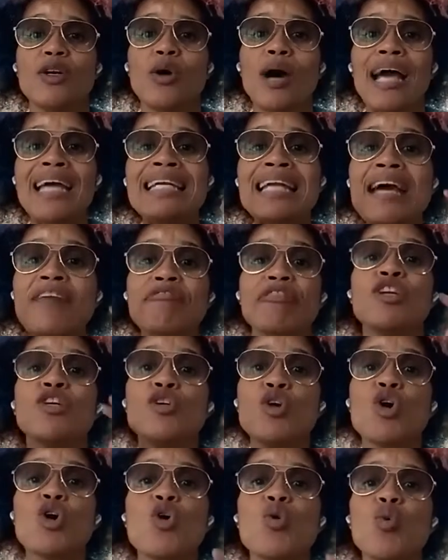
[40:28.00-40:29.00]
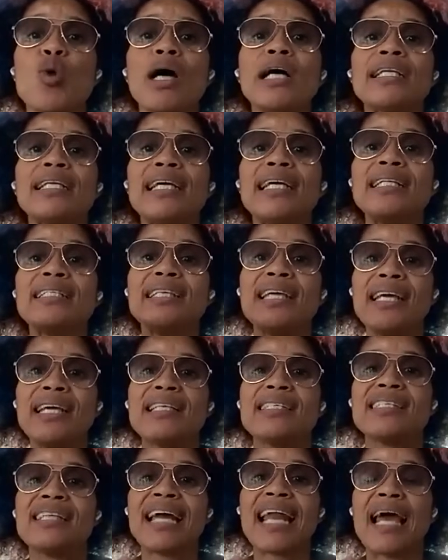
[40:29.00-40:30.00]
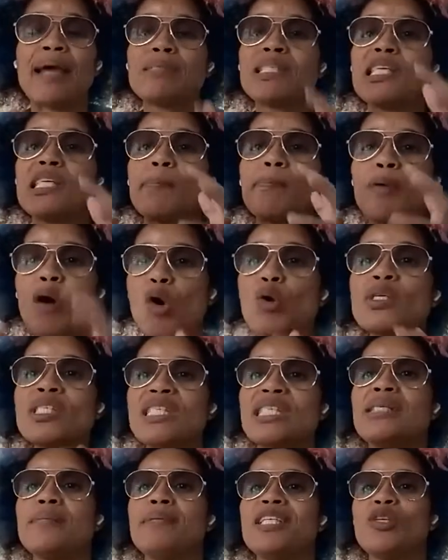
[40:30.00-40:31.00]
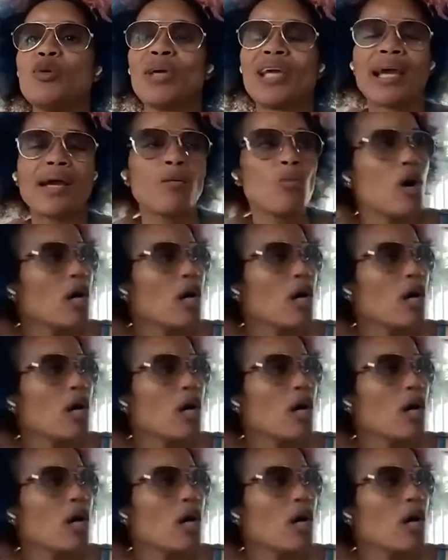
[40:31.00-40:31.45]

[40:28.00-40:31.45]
You know, I never know what it is that I'm supposed to be doing.